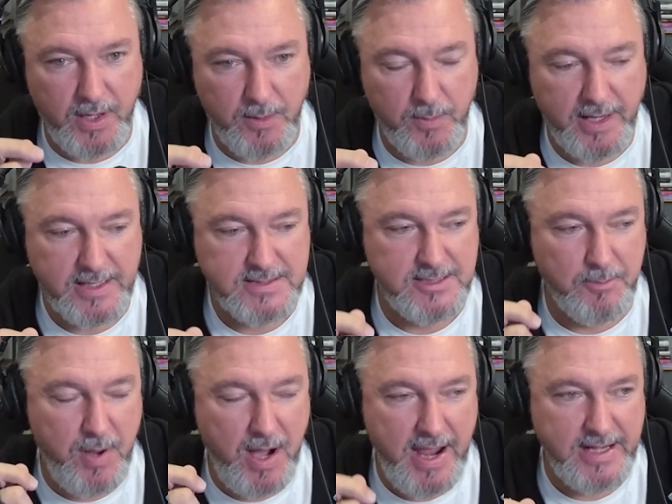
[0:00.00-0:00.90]
public
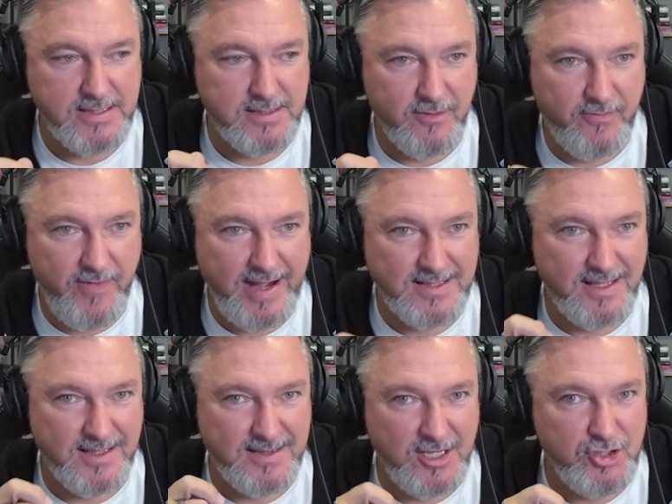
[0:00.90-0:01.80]
to buy into the
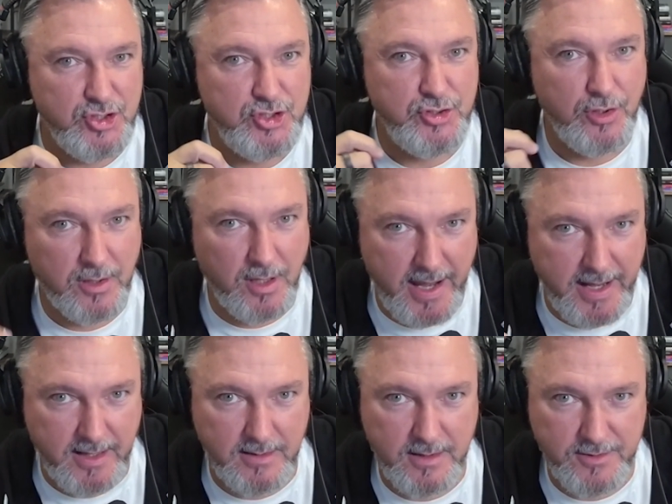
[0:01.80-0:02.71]
fact that they should
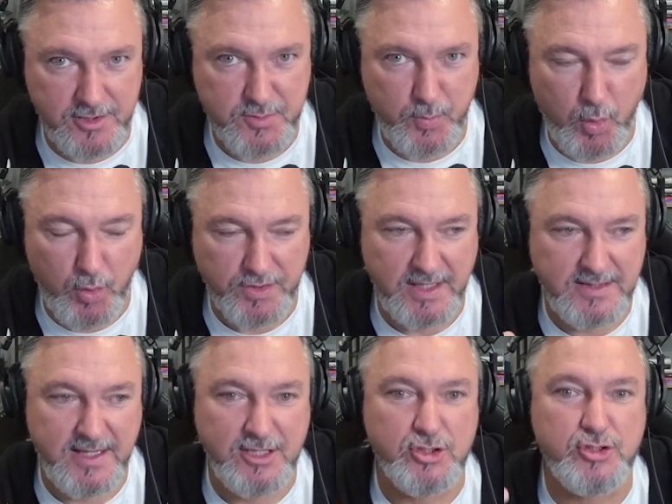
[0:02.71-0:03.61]
like another sport,
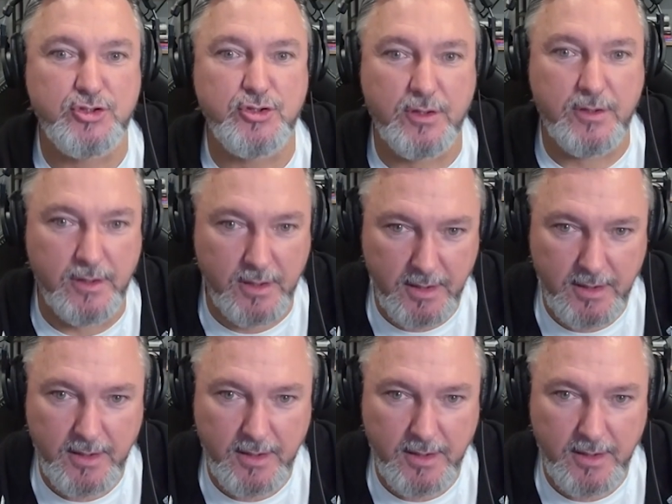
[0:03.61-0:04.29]
that they should